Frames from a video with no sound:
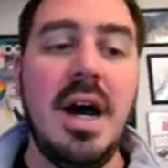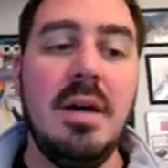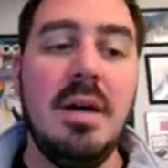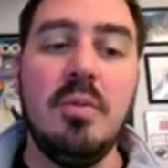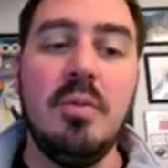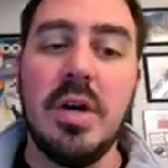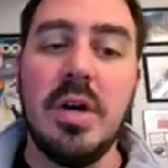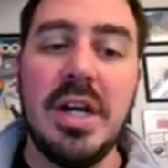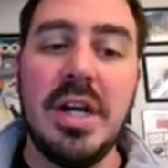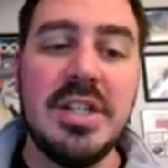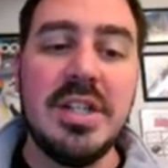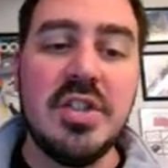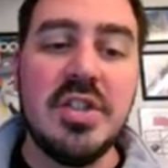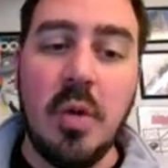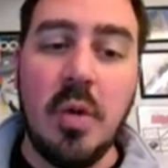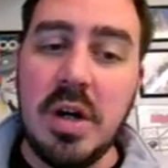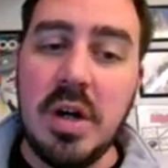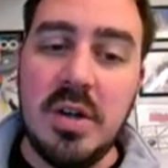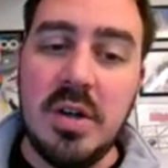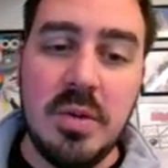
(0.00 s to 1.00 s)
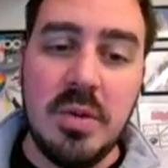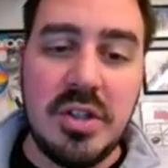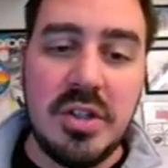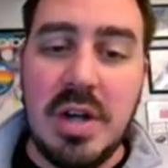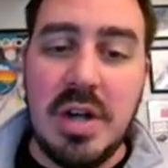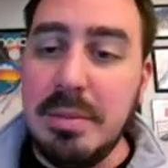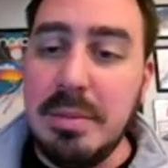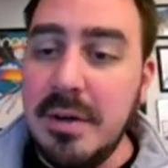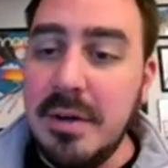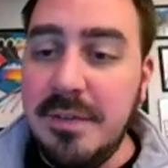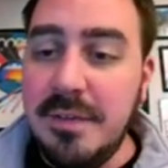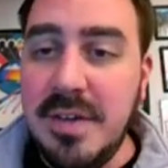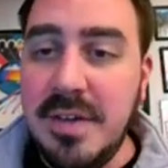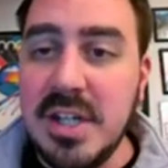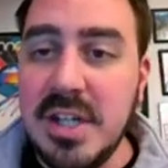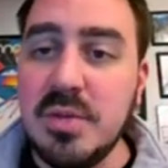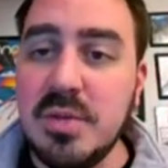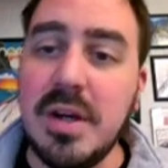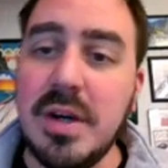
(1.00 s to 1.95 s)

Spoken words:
We're going to snorkel with tropical fish.